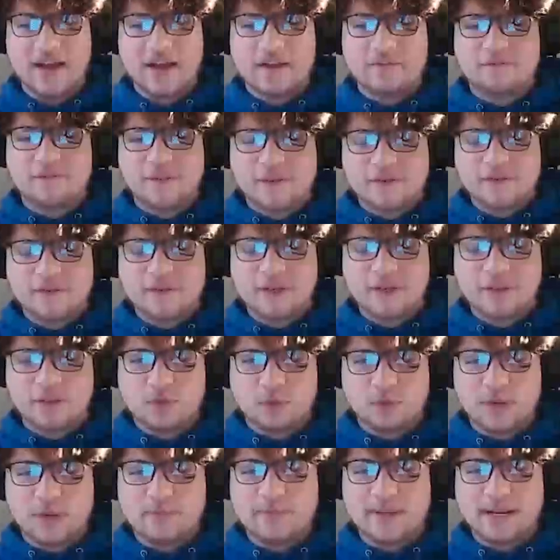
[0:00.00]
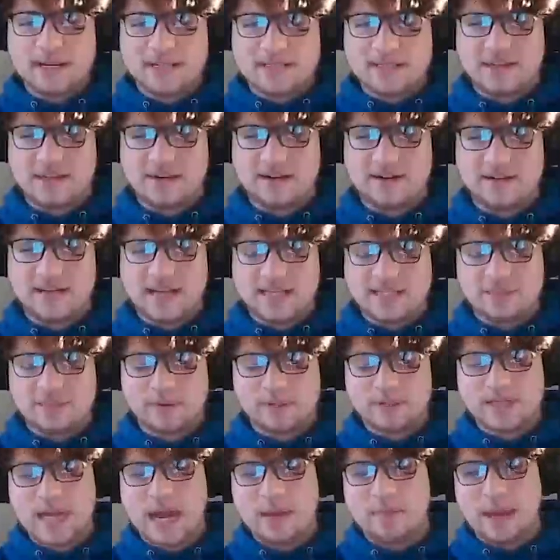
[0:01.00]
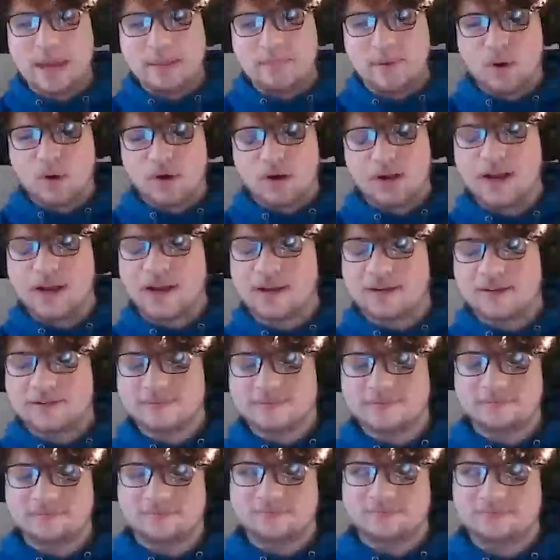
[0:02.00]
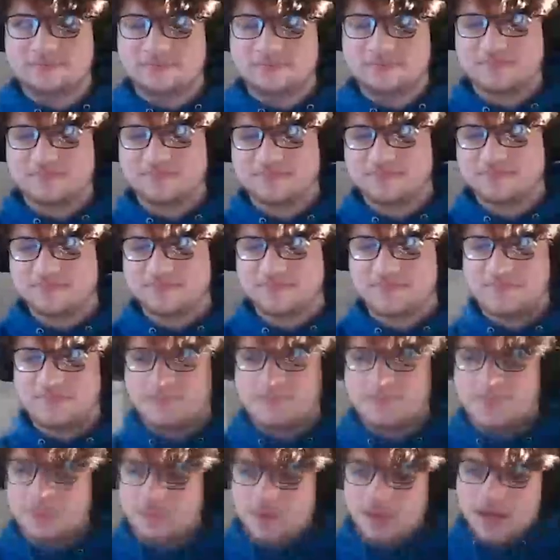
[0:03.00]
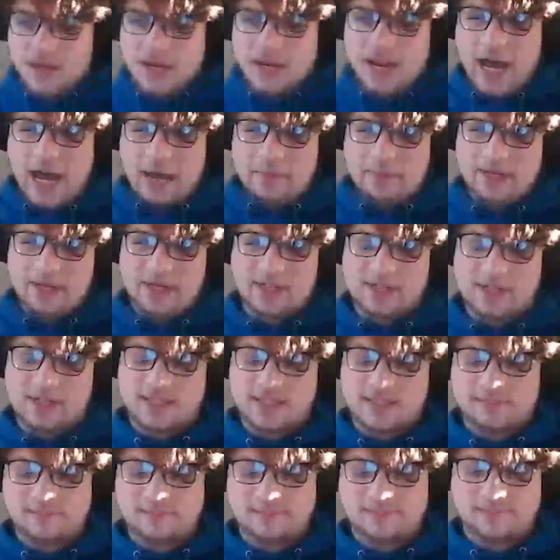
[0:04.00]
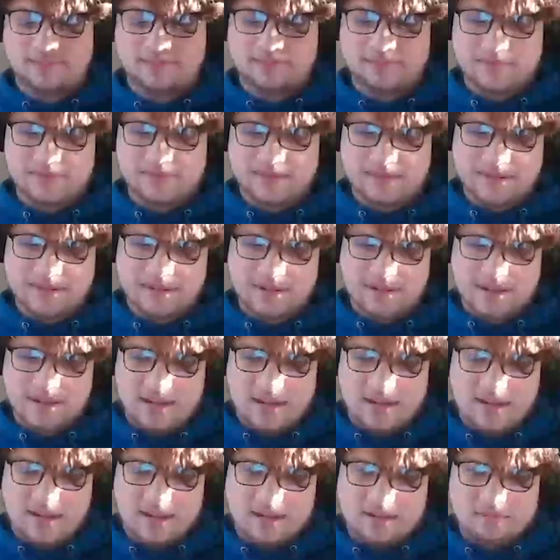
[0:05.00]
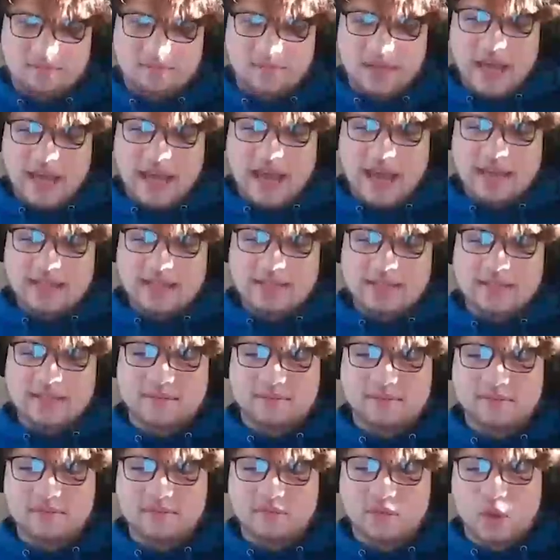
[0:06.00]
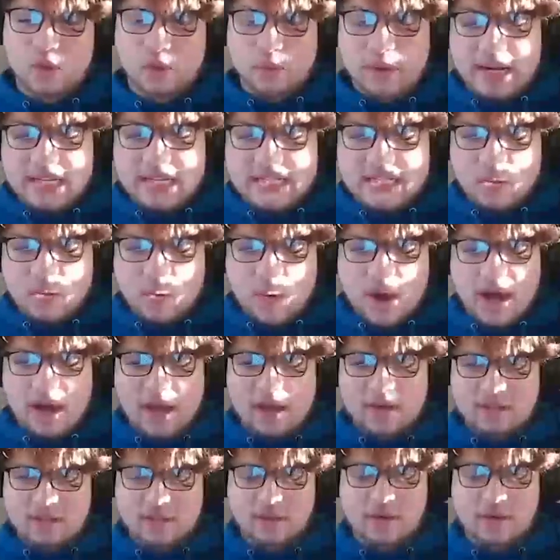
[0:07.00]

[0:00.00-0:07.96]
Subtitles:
53 minutes here, and guess how much time my opponent had? He had 9 minutes. And the reason why I was so